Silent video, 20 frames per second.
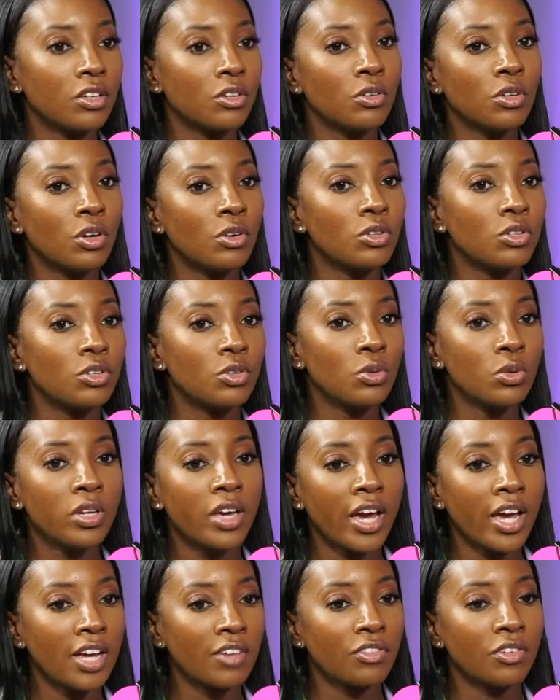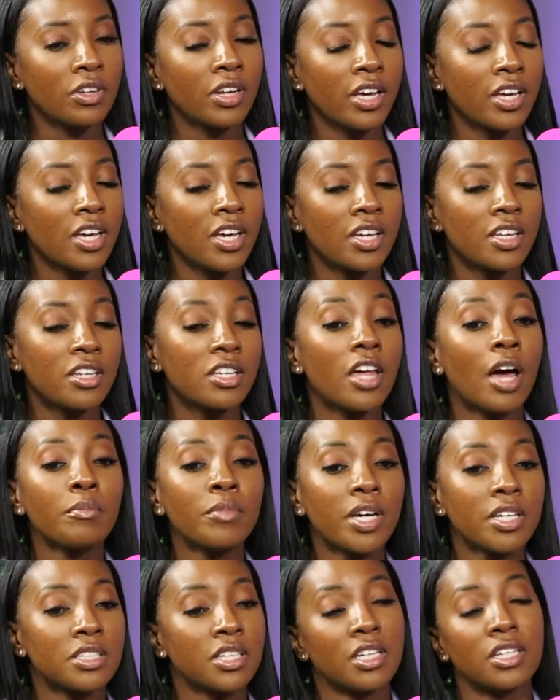you know, you gave him like, and I'm
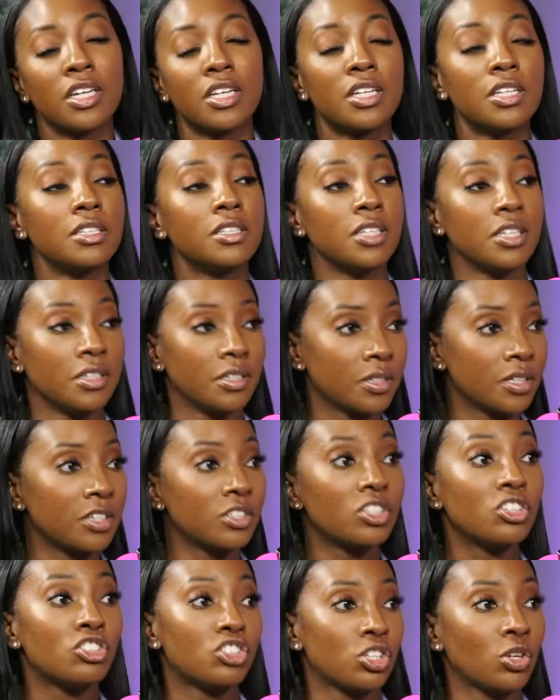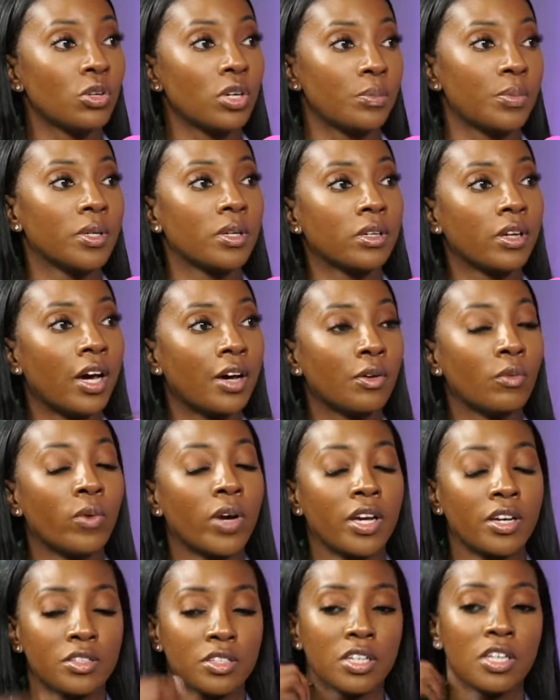not saying that he didn't because he showed up in a lot of
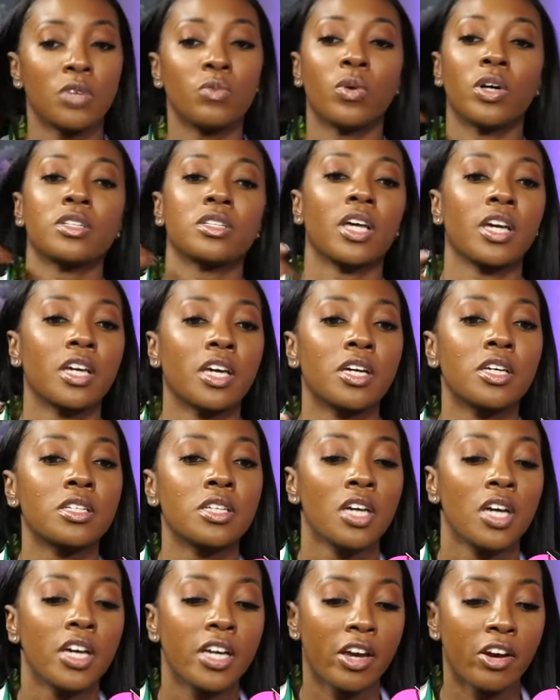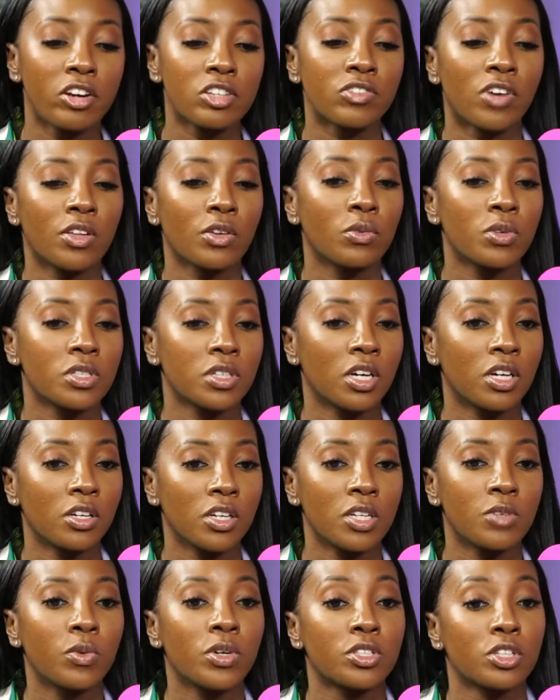ways, and he was like his Kara's father was
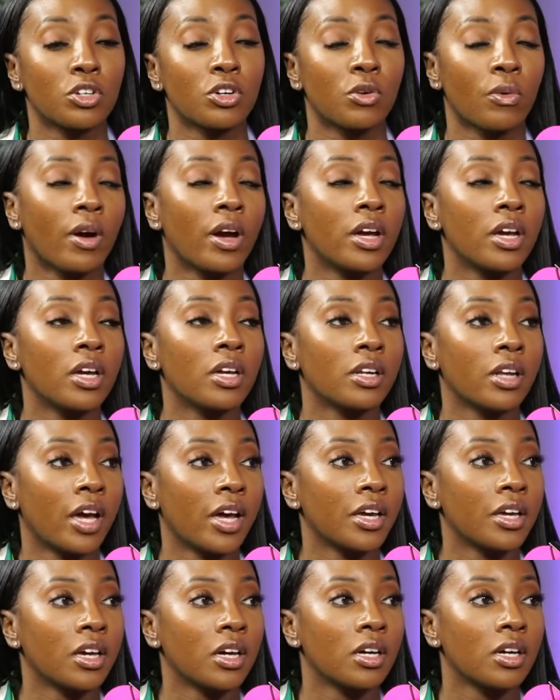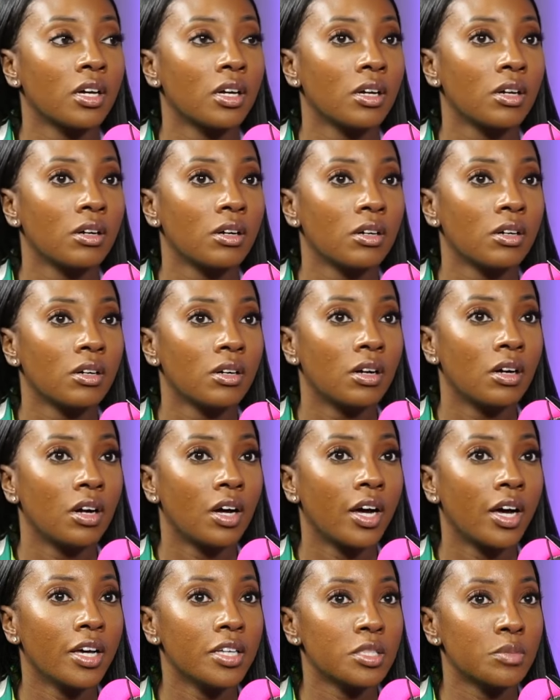he was a great like
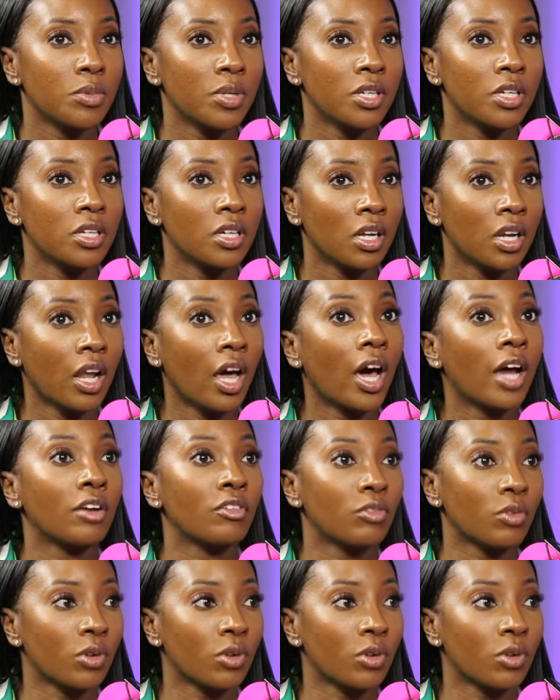husband in a lot of